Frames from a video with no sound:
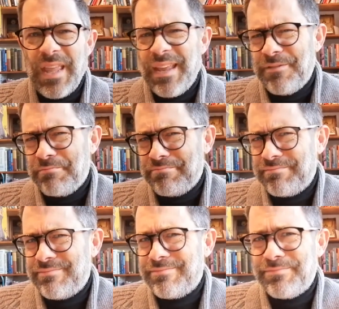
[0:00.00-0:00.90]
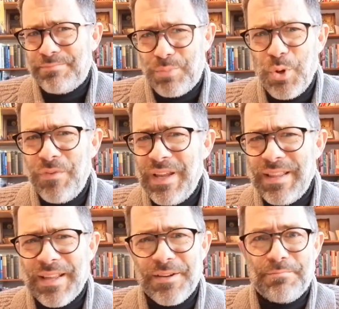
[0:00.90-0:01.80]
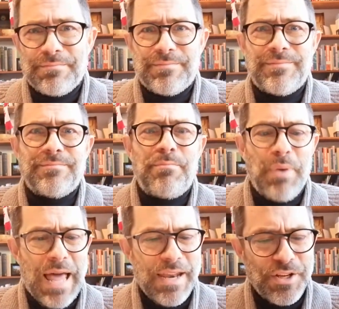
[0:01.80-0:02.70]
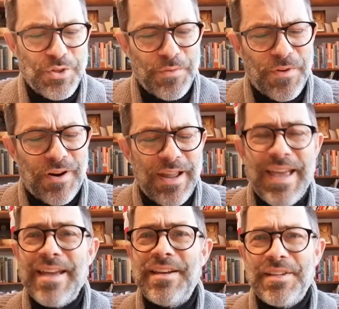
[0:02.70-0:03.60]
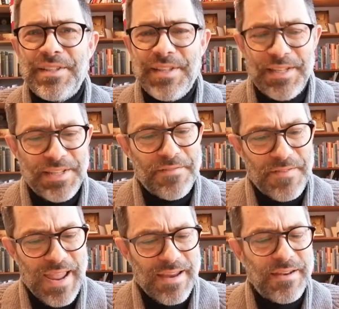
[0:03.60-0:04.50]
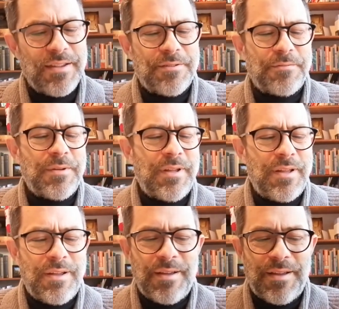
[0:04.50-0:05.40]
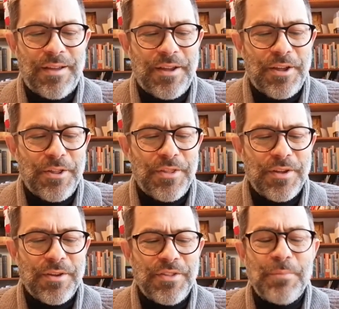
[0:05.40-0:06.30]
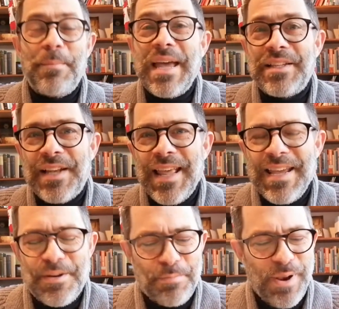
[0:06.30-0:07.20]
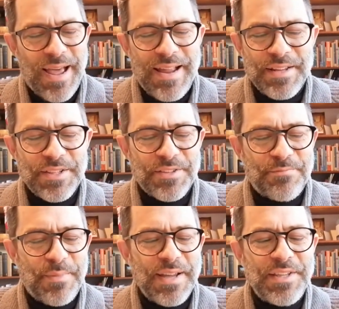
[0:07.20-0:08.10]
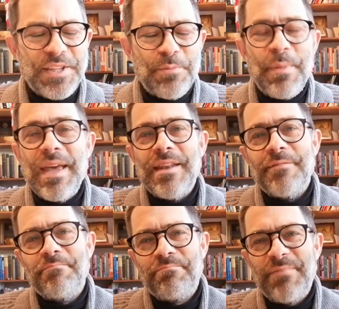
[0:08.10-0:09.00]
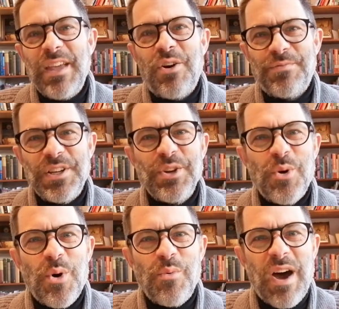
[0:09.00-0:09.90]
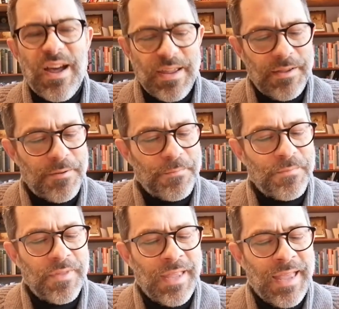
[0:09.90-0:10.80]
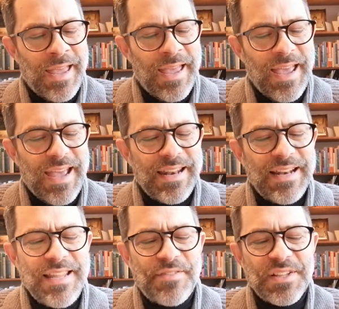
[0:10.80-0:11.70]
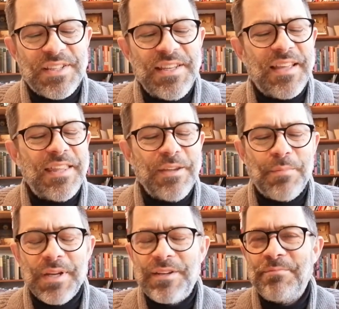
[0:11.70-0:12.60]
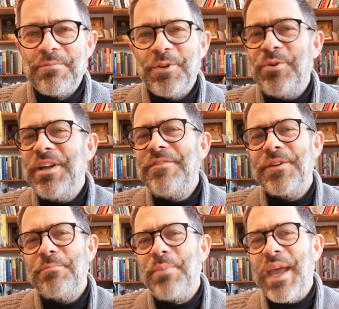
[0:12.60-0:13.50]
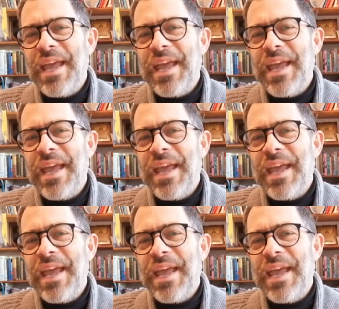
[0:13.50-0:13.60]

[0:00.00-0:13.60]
in proving that planning too far ahead is in vain. The best laid plans of mice and men, they often go awry and leave us nothing but grief and